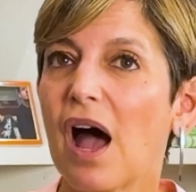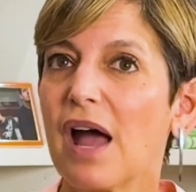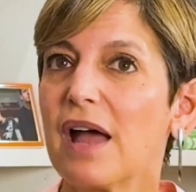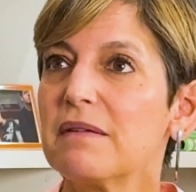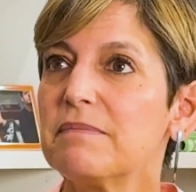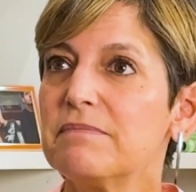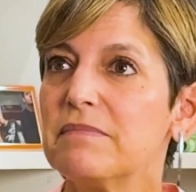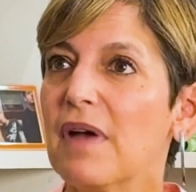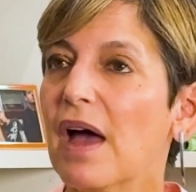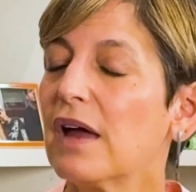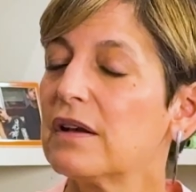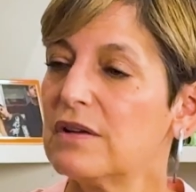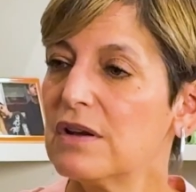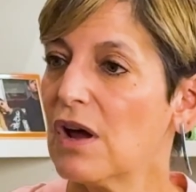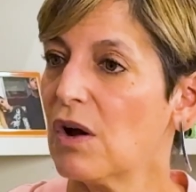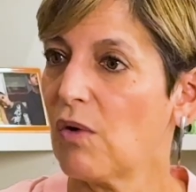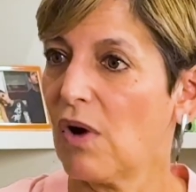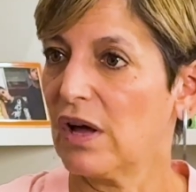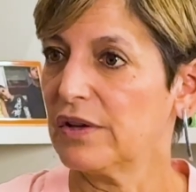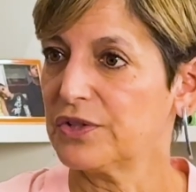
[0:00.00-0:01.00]
I had
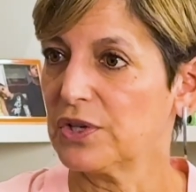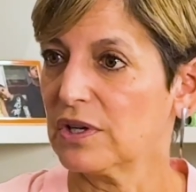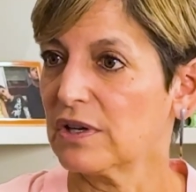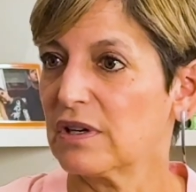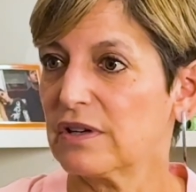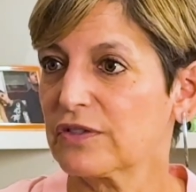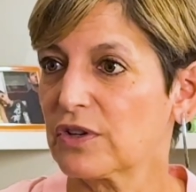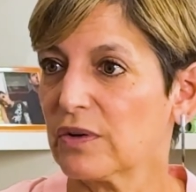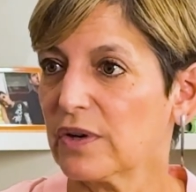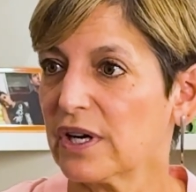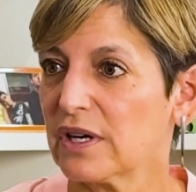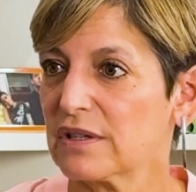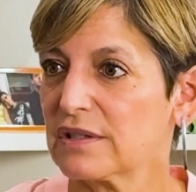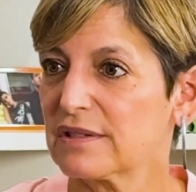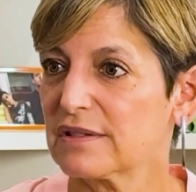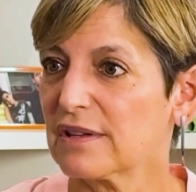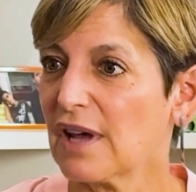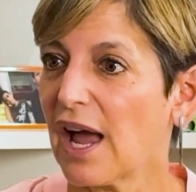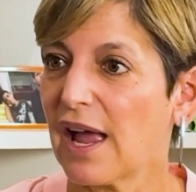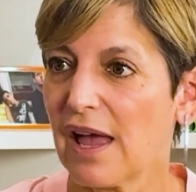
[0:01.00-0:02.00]
no alternative
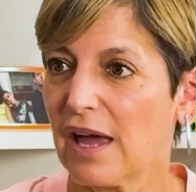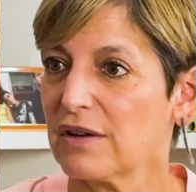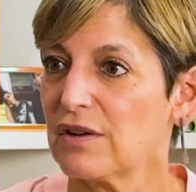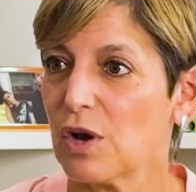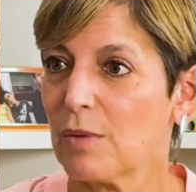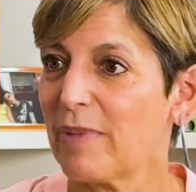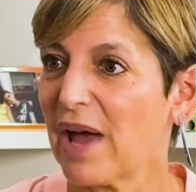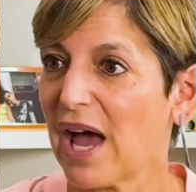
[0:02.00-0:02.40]
careers. I had no